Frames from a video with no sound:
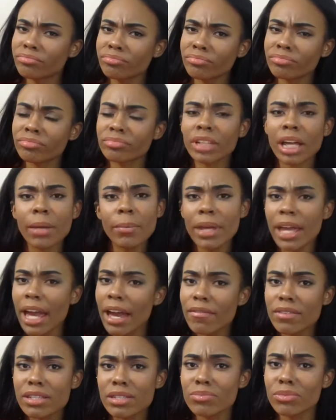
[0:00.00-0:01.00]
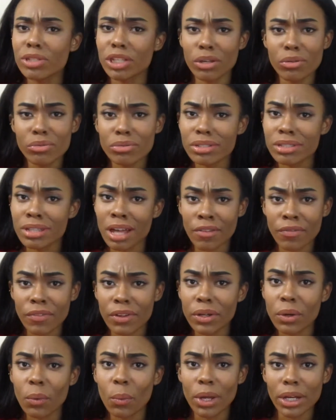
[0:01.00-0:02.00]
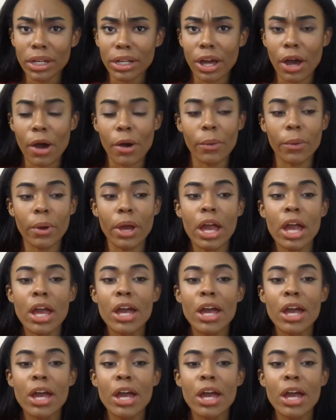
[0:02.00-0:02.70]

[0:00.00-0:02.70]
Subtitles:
maybe having some cute stuff in the window.